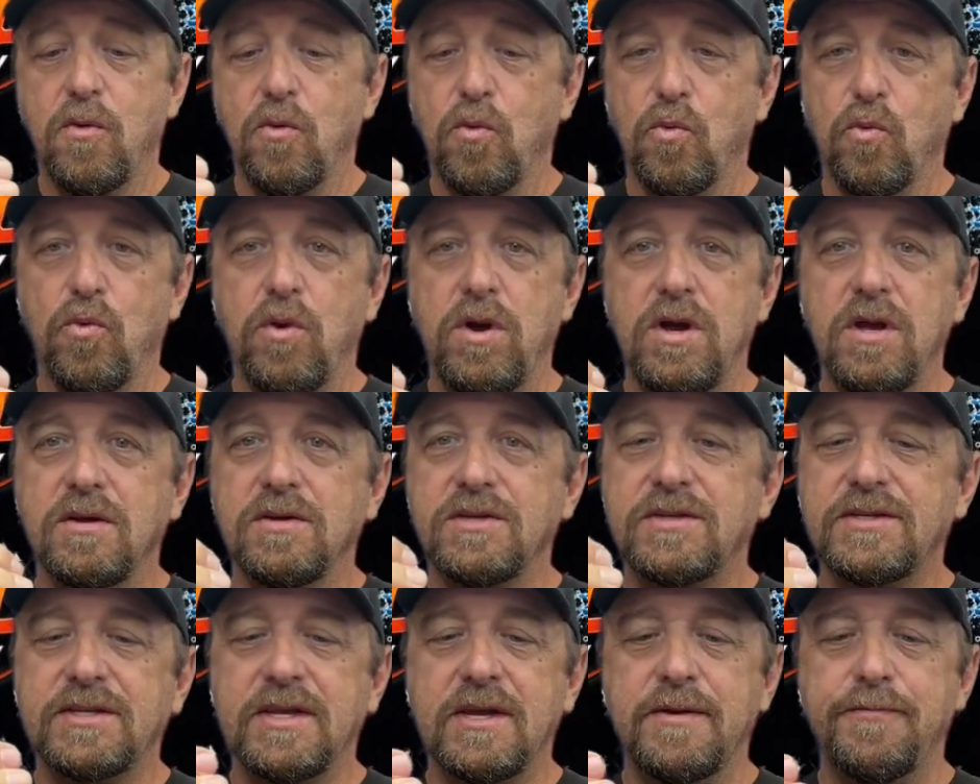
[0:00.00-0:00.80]
Real
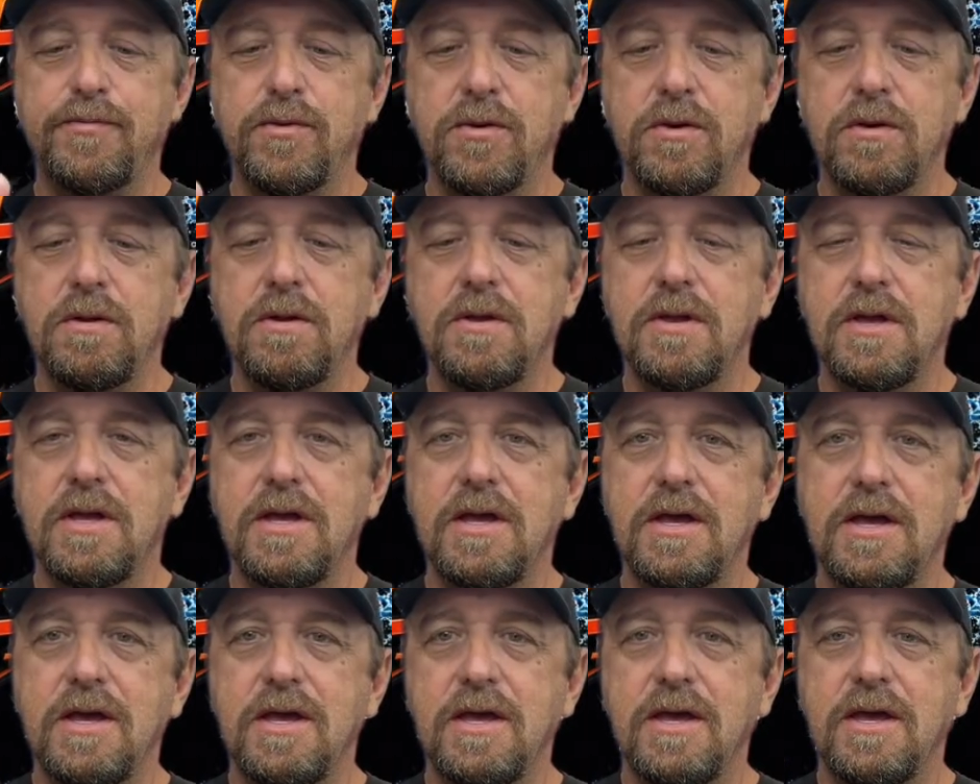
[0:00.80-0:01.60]
simple,
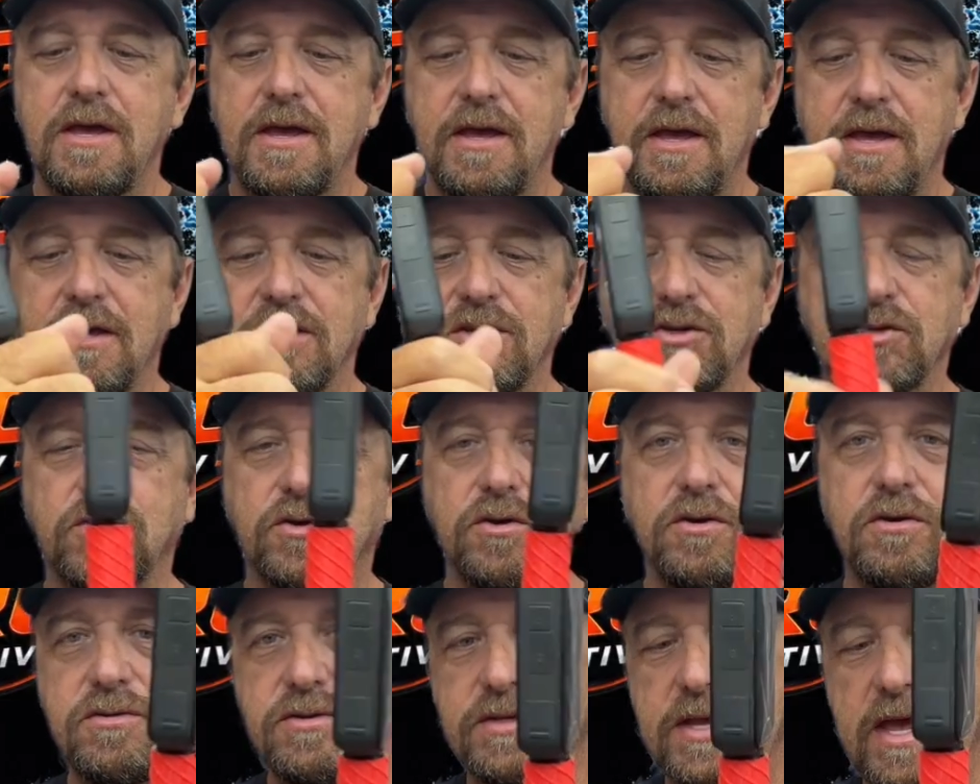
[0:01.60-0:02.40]

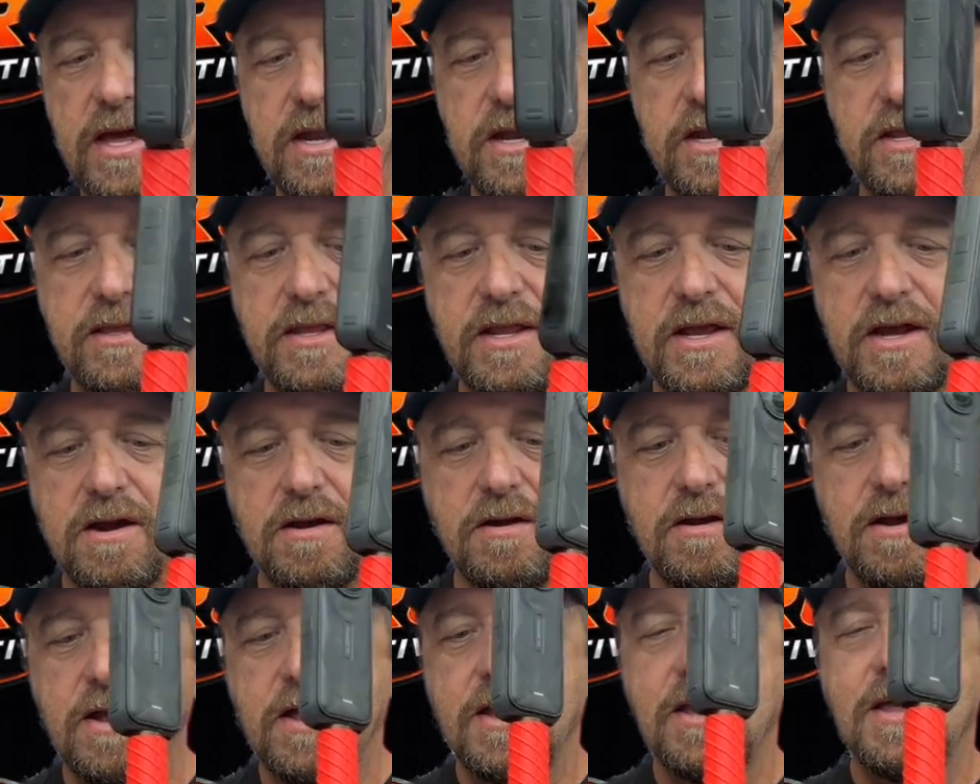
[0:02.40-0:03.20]
screws down in
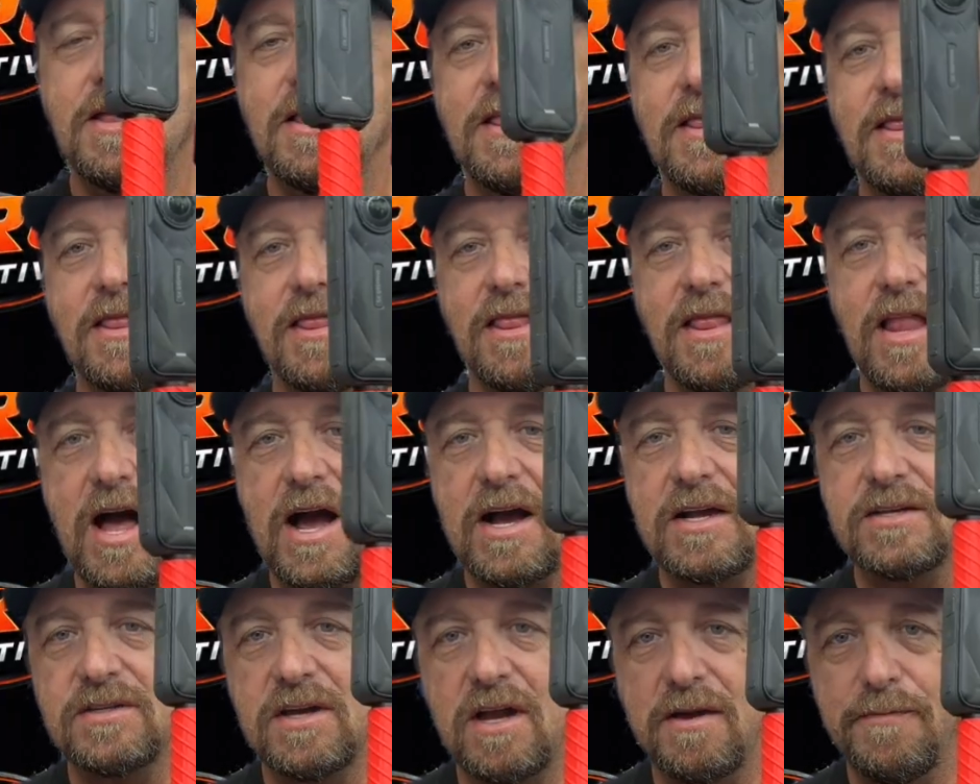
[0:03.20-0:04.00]
there,
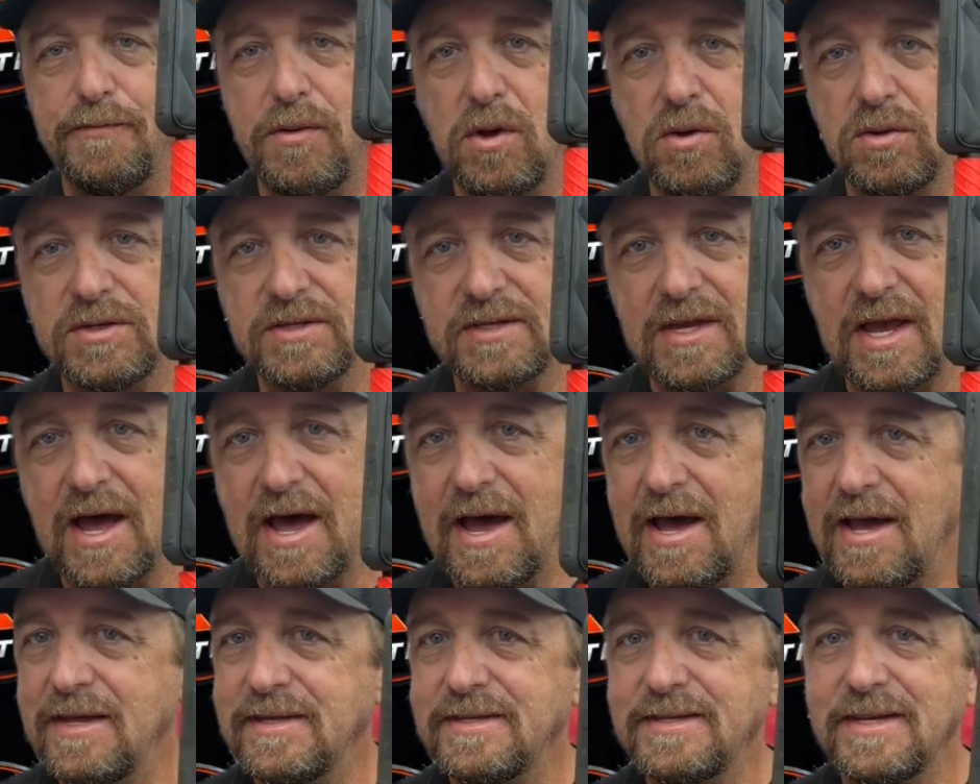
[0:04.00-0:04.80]
locks on both
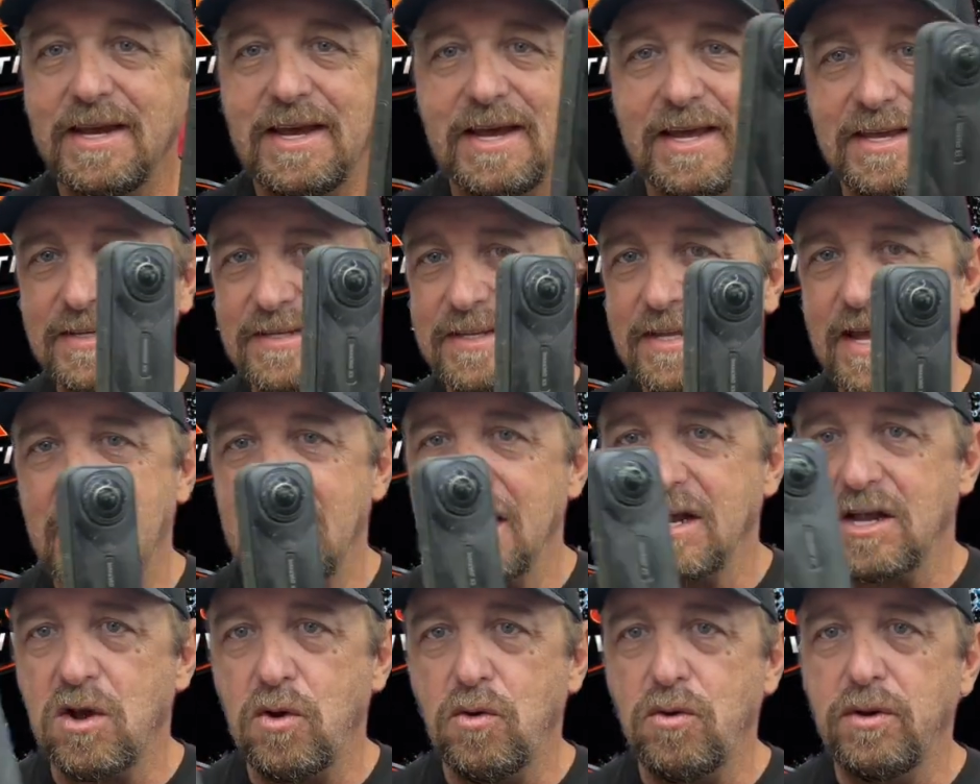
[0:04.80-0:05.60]
sides. It's
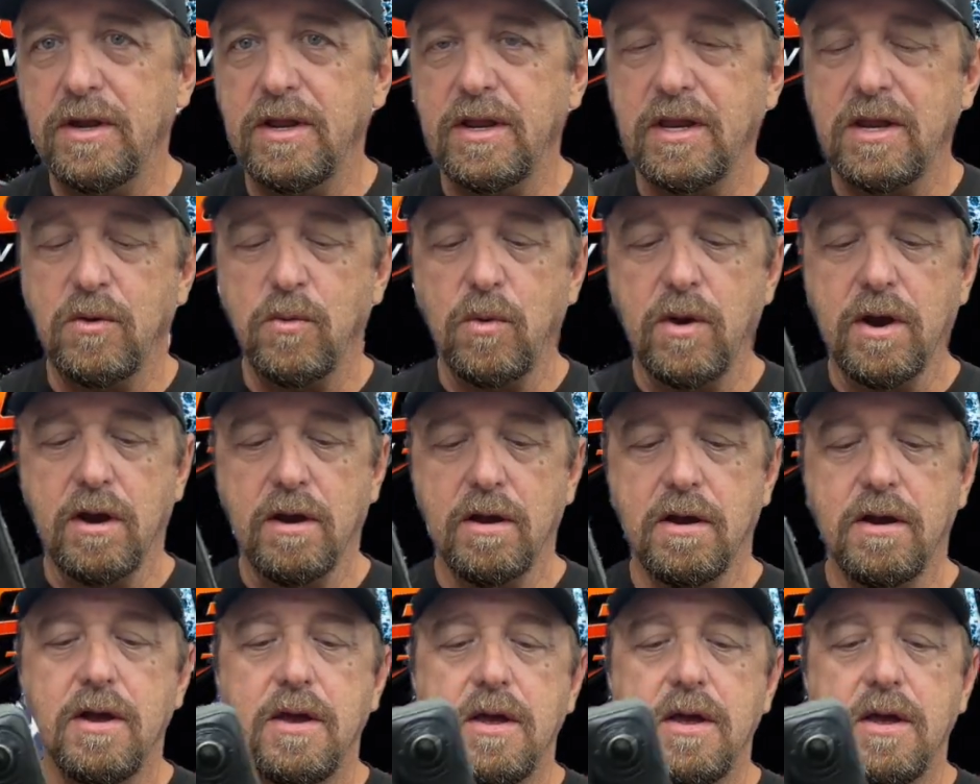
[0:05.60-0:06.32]
not going anywhere.